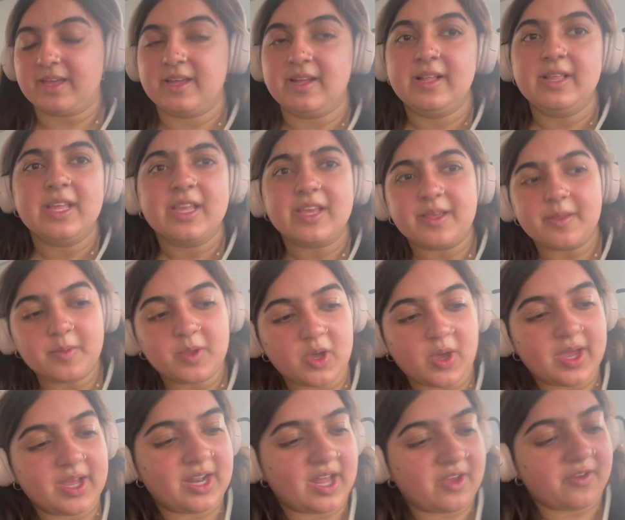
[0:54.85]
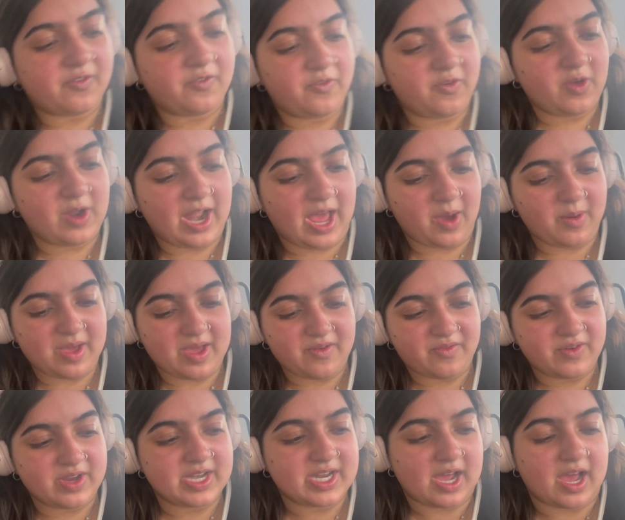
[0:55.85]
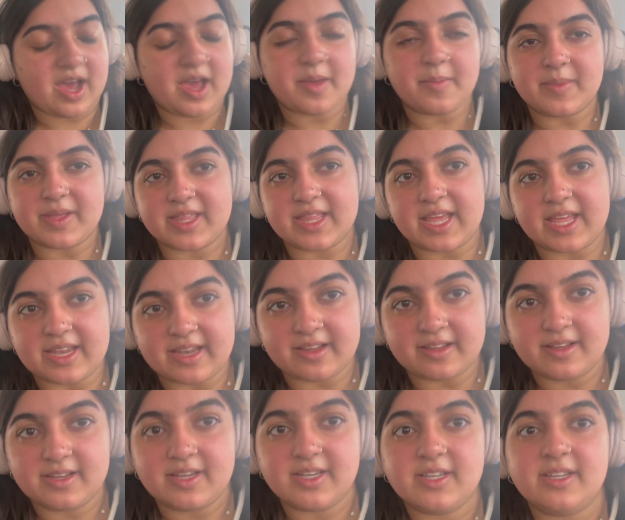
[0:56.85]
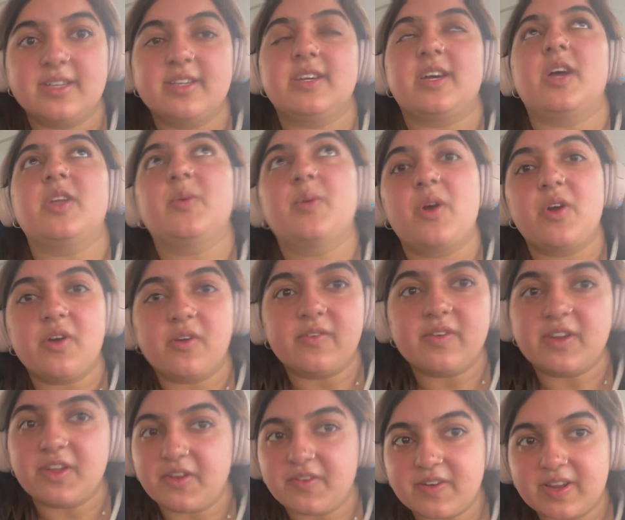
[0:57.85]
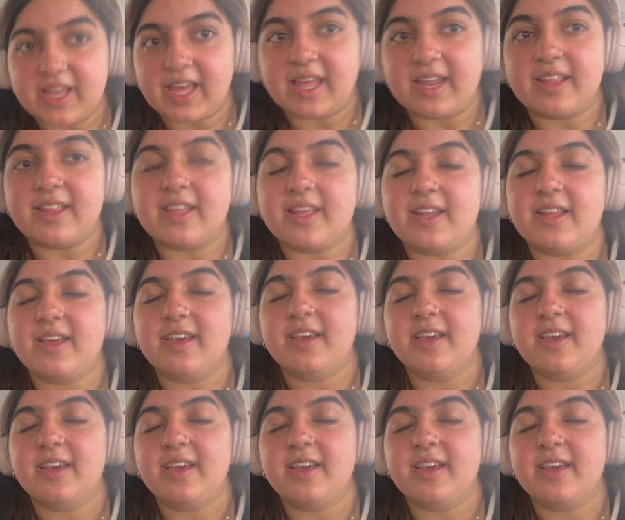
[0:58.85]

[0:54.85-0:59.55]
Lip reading: so I'm going like full out every time and then I do it over and over again and then